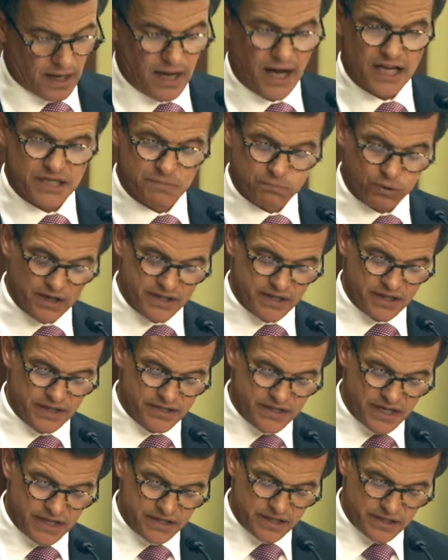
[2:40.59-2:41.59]
As President
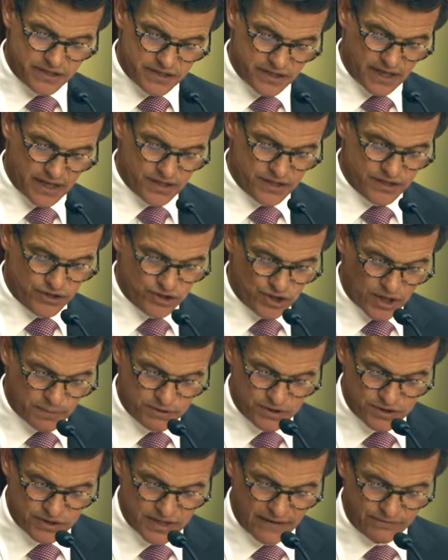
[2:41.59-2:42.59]
Sisi says,
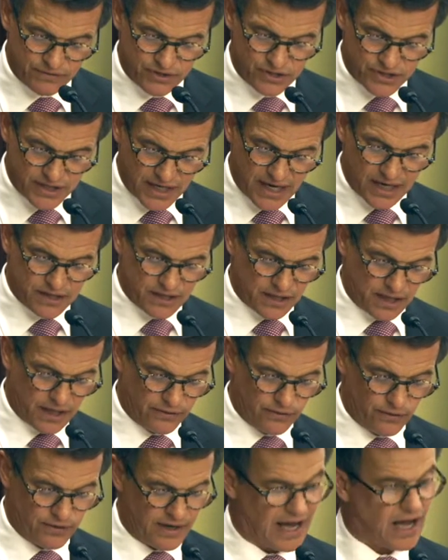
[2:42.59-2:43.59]
Egyptians have to stand
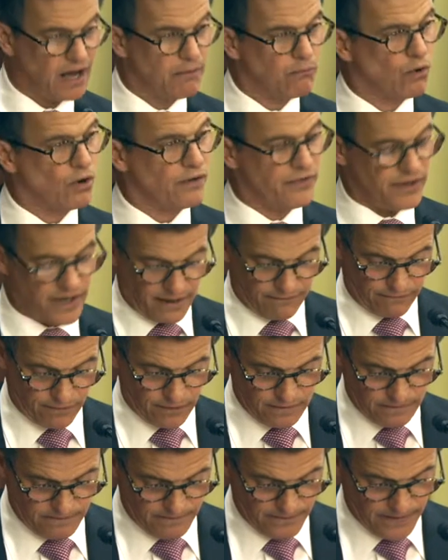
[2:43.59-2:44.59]
together now more than
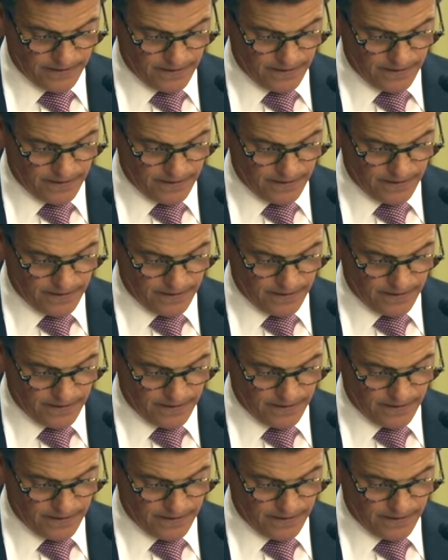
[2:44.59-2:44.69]
ever,